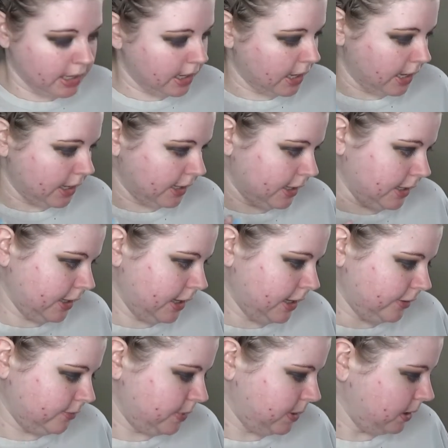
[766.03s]
I
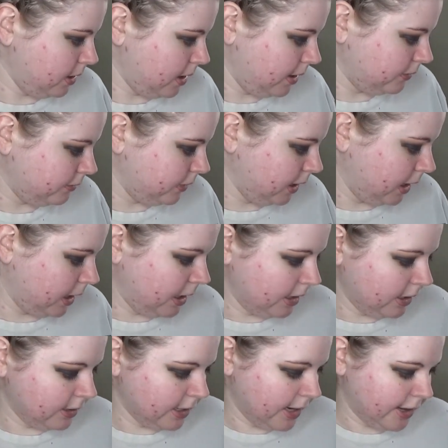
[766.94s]
have been loving
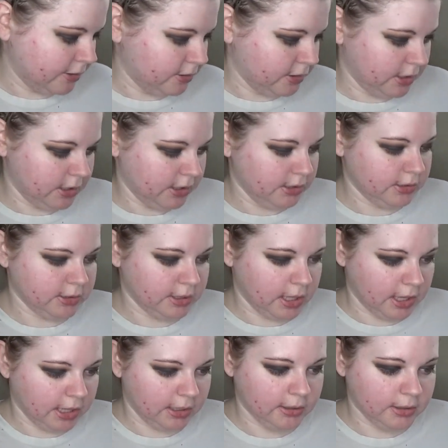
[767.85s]
it now that it's,
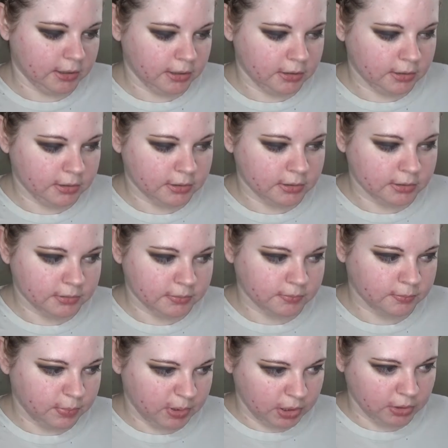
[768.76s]
like,
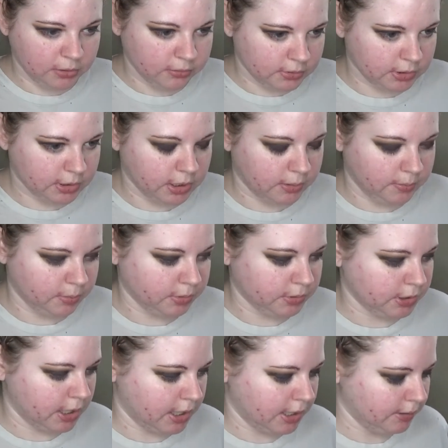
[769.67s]
been used a couple
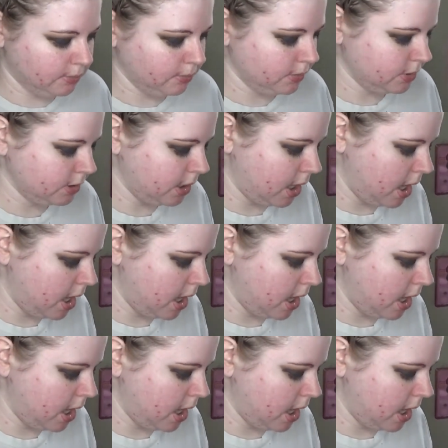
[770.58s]
times.